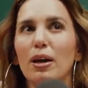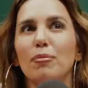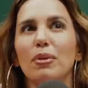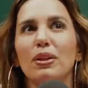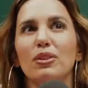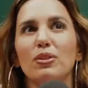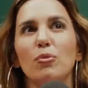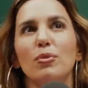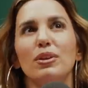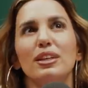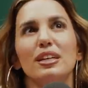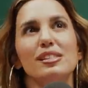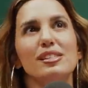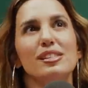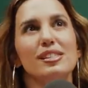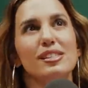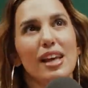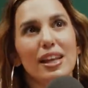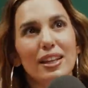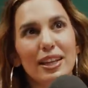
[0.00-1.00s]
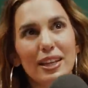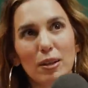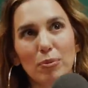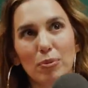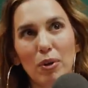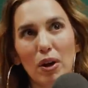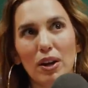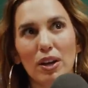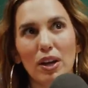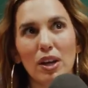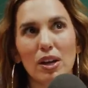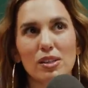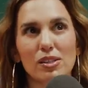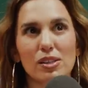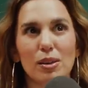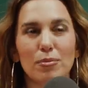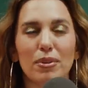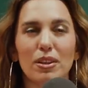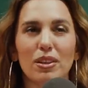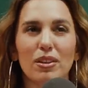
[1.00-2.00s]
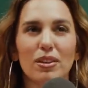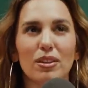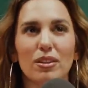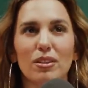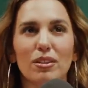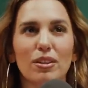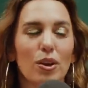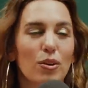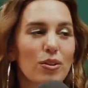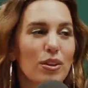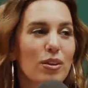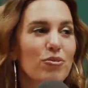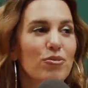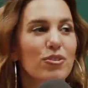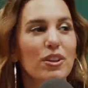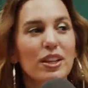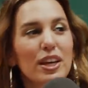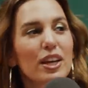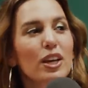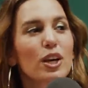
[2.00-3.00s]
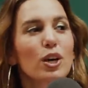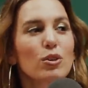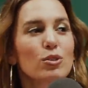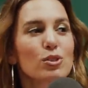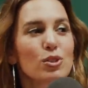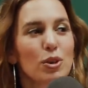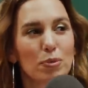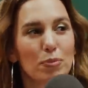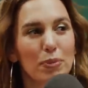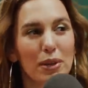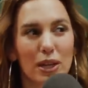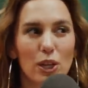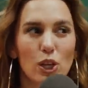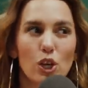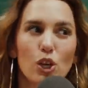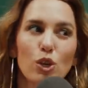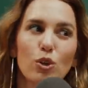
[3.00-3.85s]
I'm not the one that's selling the products. I'm, uh, the, you know, the affiliate codes aren't being